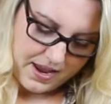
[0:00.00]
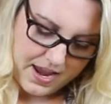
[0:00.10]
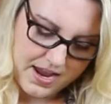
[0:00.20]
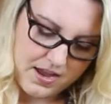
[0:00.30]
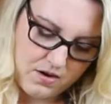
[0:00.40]

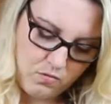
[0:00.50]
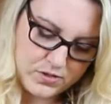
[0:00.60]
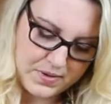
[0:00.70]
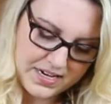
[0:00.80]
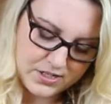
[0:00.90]
And
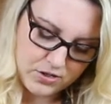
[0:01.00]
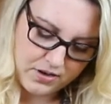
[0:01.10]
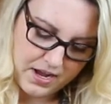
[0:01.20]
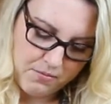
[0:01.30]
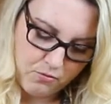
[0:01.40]
once we get it
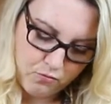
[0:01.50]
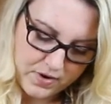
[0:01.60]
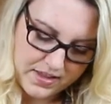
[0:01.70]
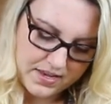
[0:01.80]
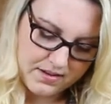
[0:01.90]
stirred up
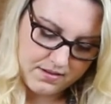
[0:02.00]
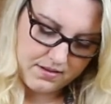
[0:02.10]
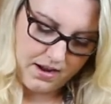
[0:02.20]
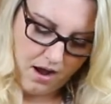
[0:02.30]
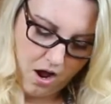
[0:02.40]
really
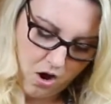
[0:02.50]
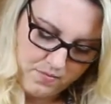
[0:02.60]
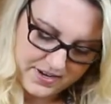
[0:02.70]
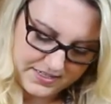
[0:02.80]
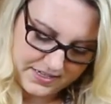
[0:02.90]
good and all
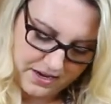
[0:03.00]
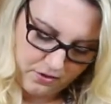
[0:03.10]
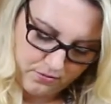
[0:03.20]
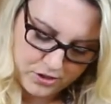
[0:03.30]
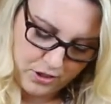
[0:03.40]
mixed
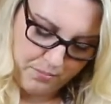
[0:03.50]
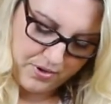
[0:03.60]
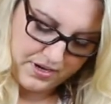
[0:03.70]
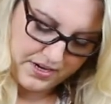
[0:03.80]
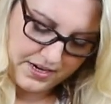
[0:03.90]
together, we're just gonna
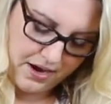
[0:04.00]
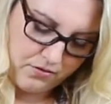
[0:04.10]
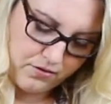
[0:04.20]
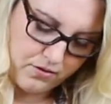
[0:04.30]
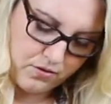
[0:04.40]
put it in
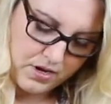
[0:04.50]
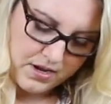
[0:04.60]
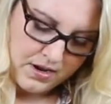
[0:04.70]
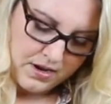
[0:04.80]
our little